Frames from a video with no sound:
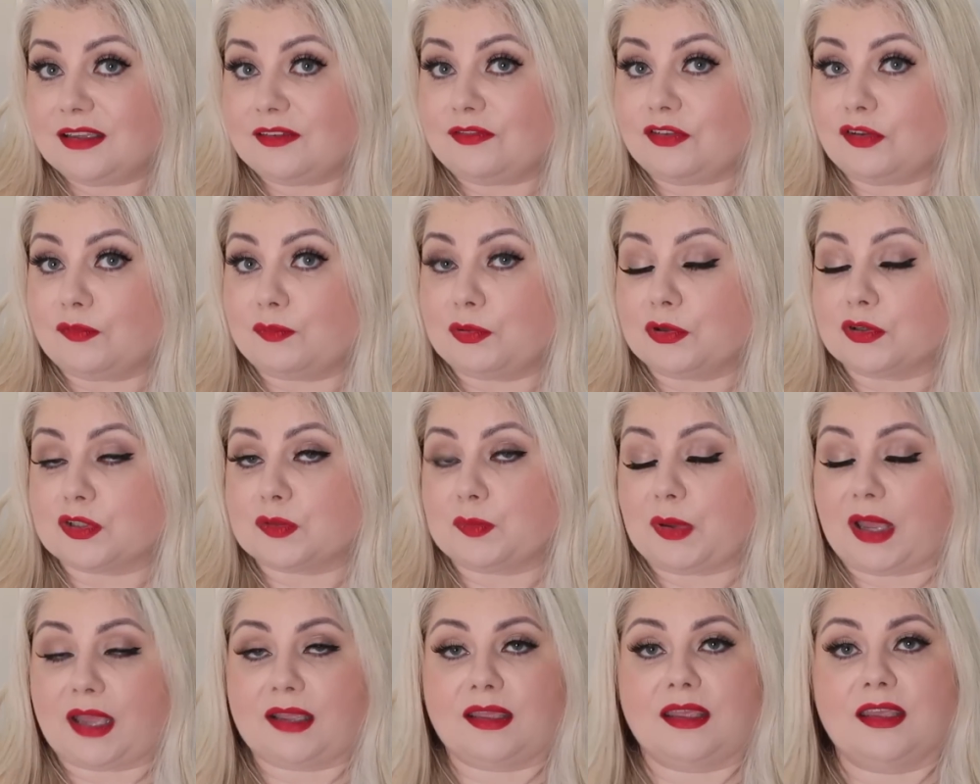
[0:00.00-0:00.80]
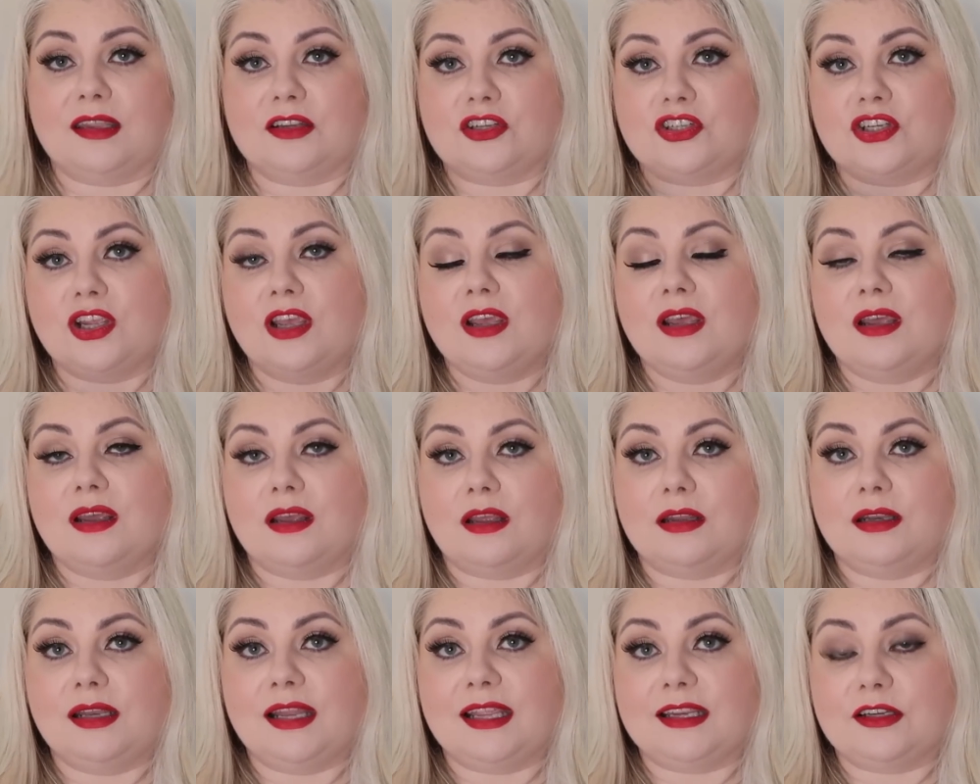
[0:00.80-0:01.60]
If you've booked a package
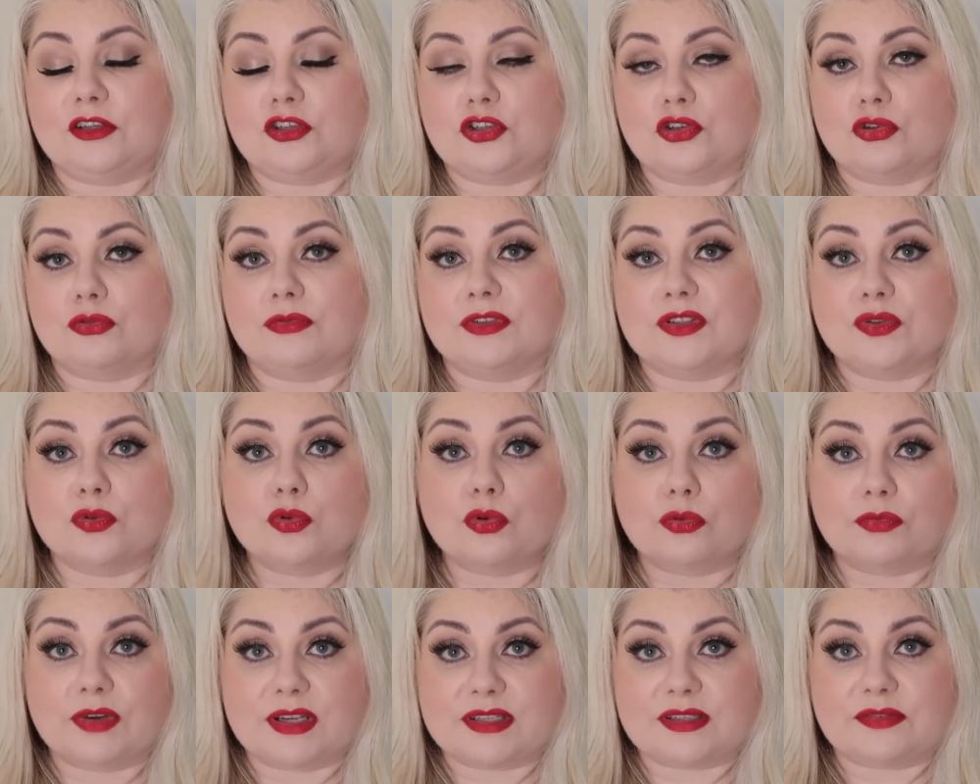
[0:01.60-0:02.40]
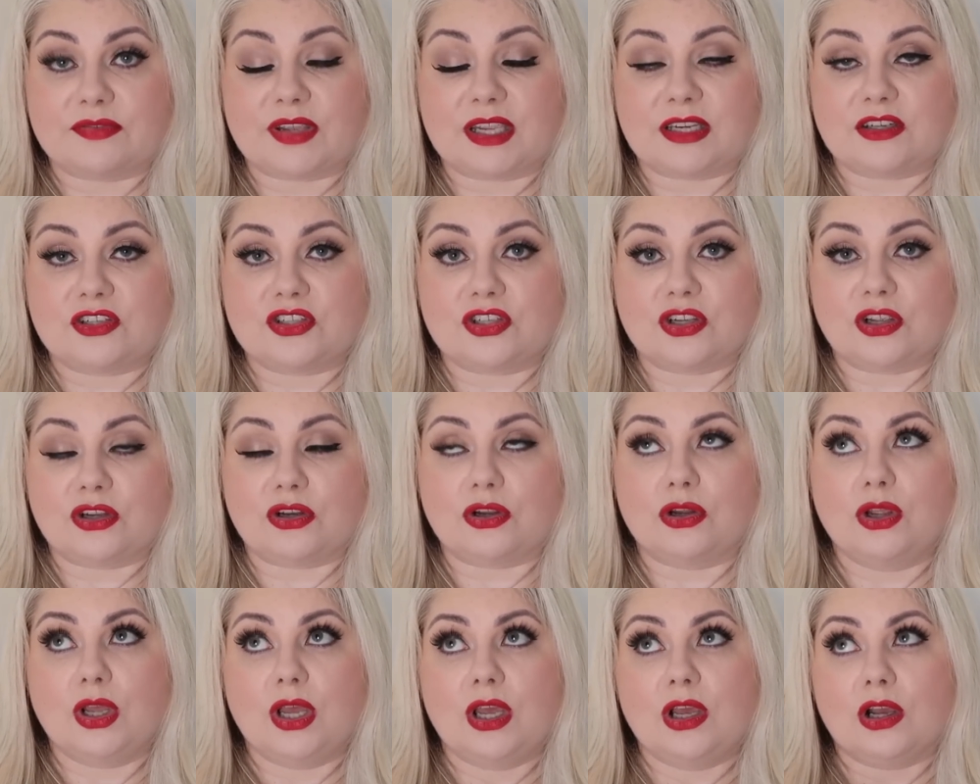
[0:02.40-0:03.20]
and linked your resort
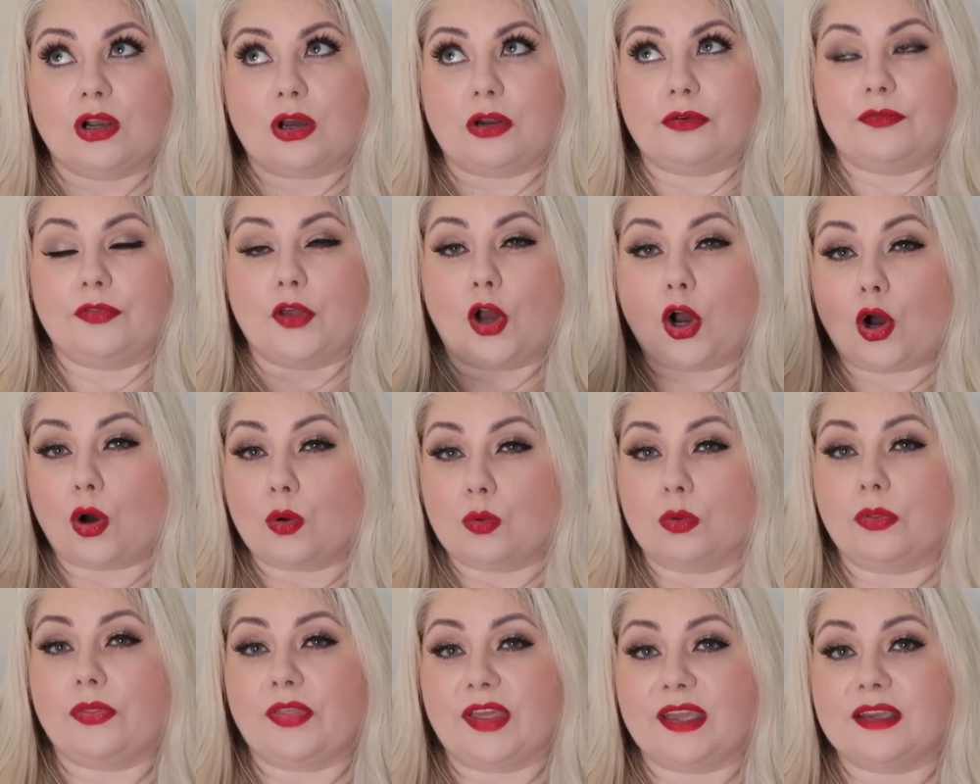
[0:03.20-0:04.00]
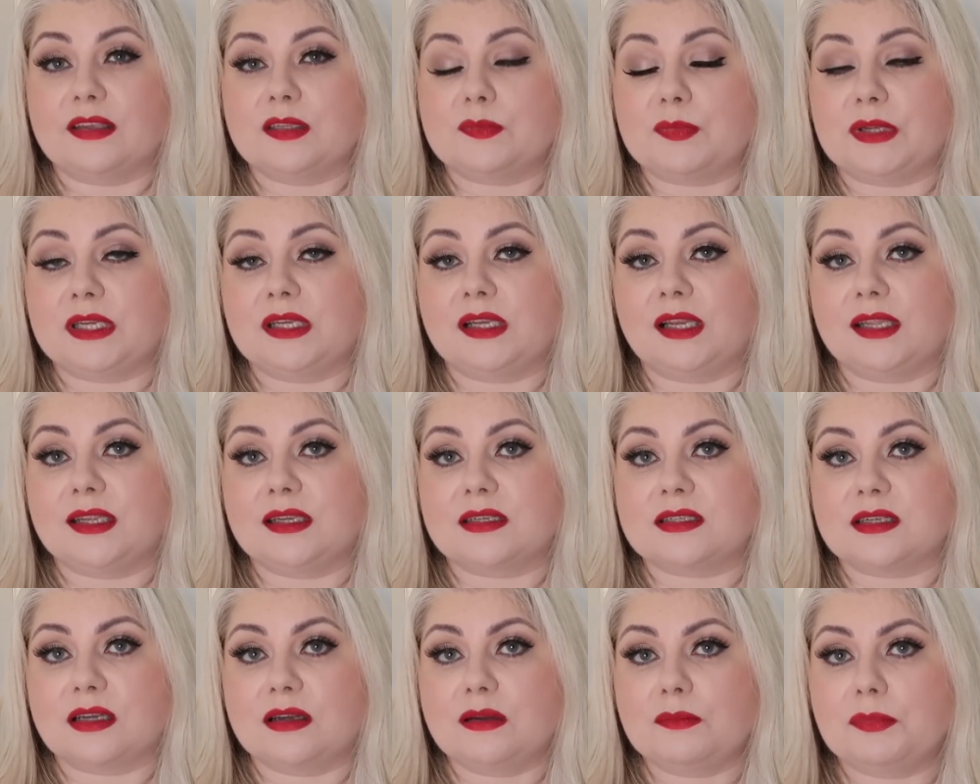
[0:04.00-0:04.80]
reservation, kind of the whole thing has been
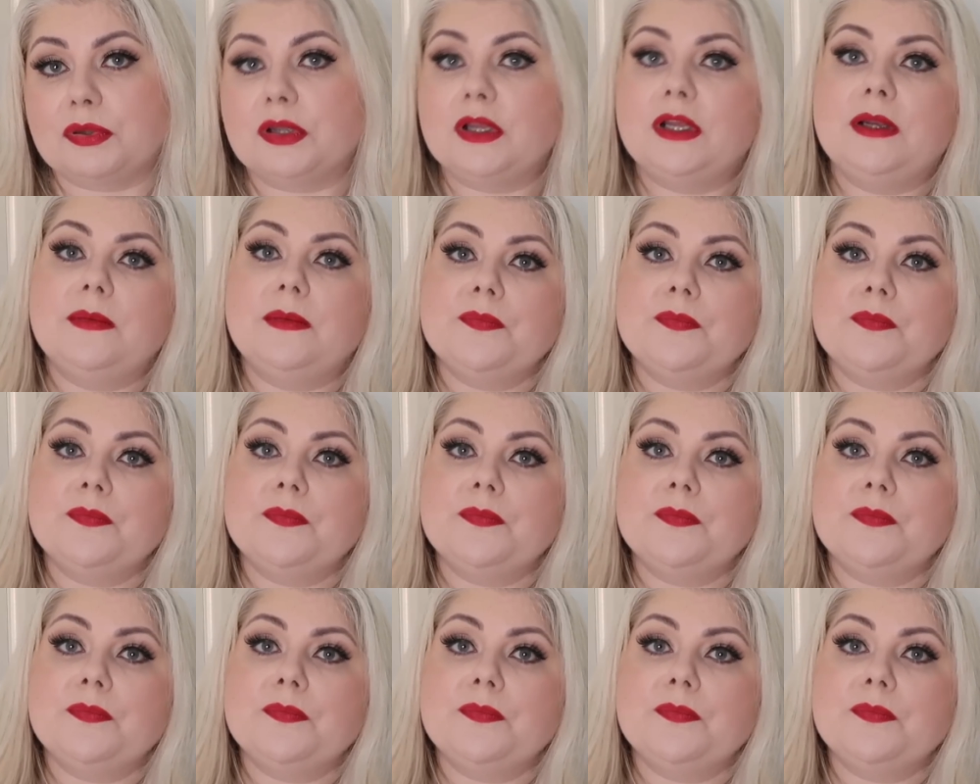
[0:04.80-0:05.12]
linked up.